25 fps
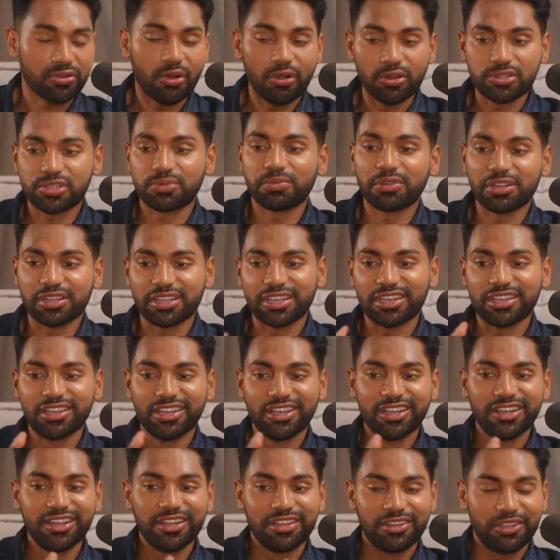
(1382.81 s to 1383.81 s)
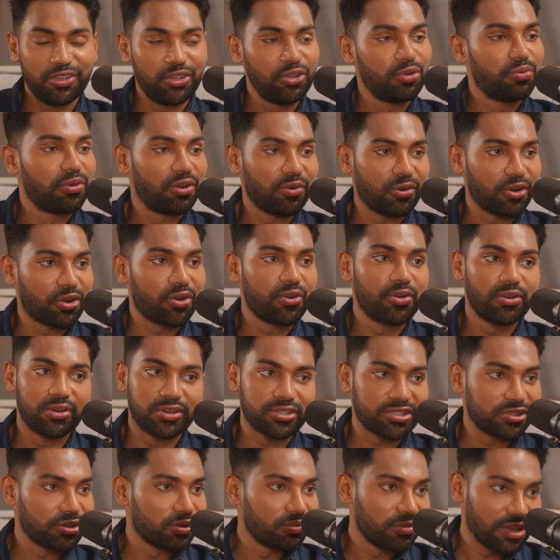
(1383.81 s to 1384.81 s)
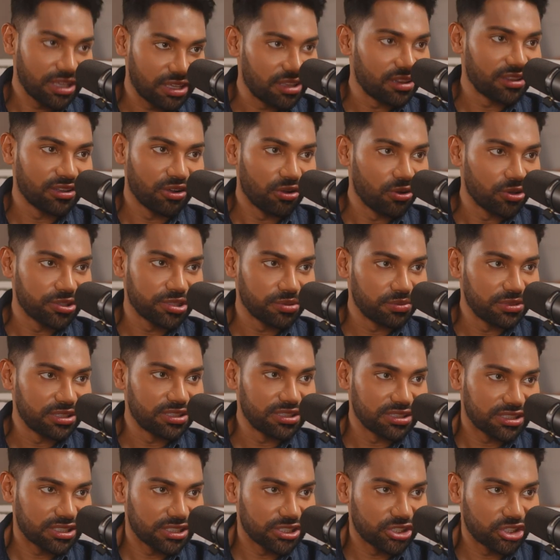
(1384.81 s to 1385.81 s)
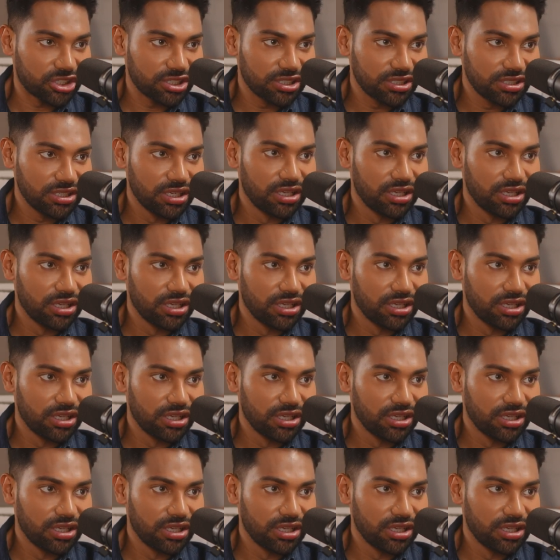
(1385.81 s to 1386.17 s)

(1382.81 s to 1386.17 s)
Ultimately, the human recruiter is still making the ultimate decision.